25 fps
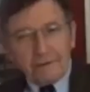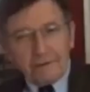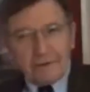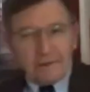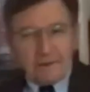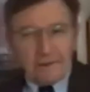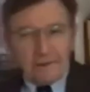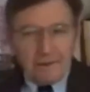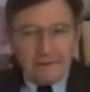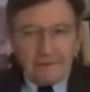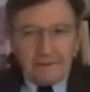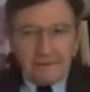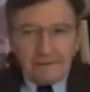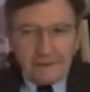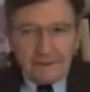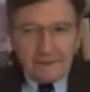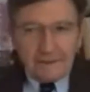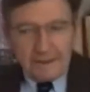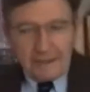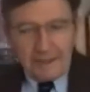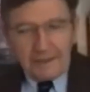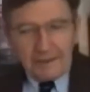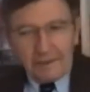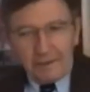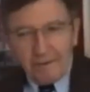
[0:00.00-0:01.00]
well, first,
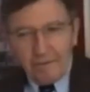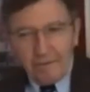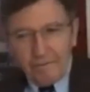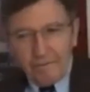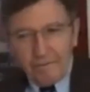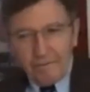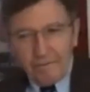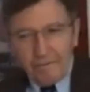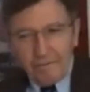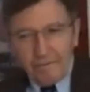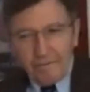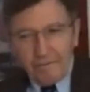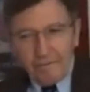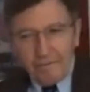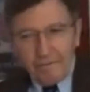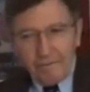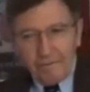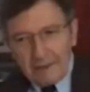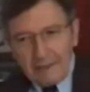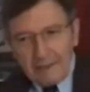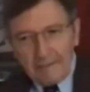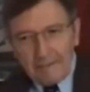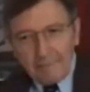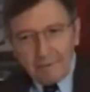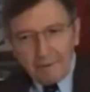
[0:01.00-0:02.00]
thank you for
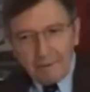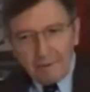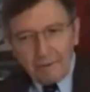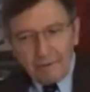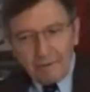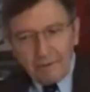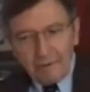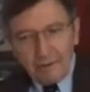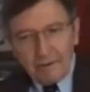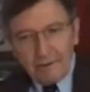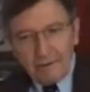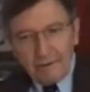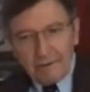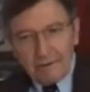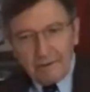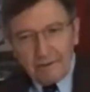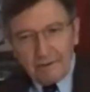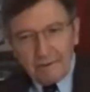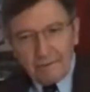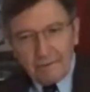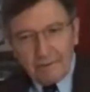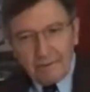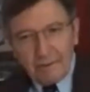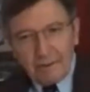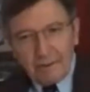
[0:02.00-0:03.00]
this opportunity
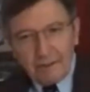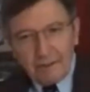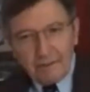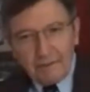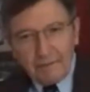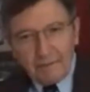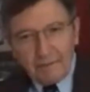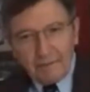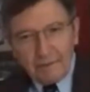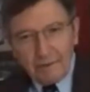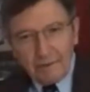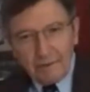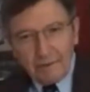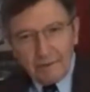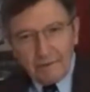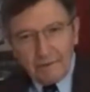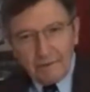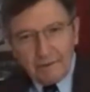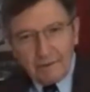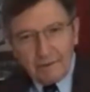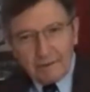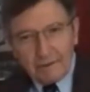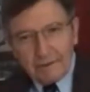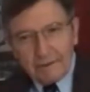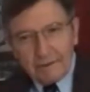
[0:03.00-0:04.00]
to communicate with
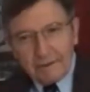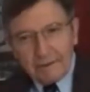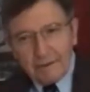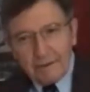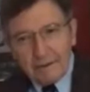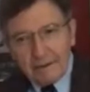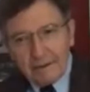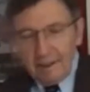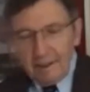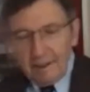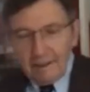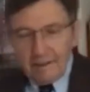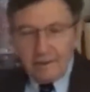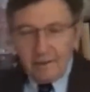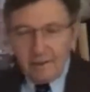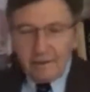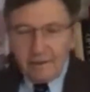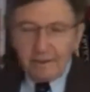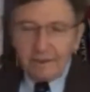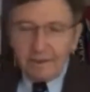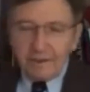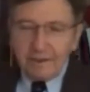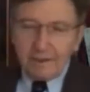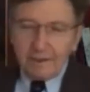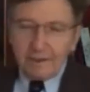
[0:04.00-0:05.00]
you and
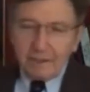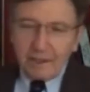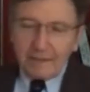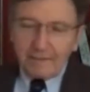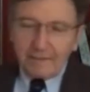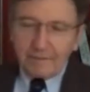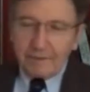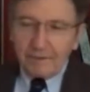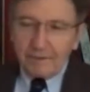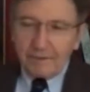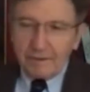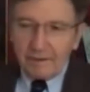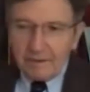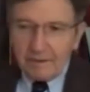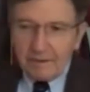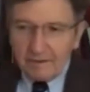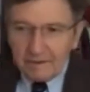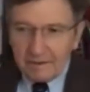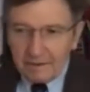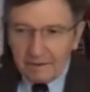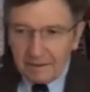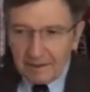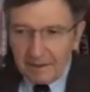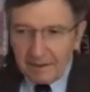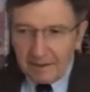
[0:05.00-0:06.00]
EAG chapter
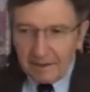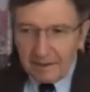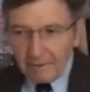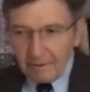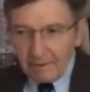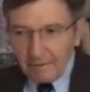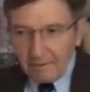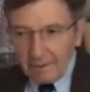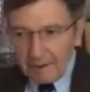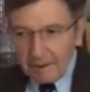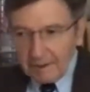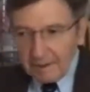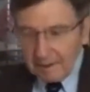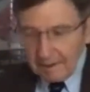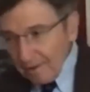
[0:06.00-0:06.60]
in Salvador Bahia.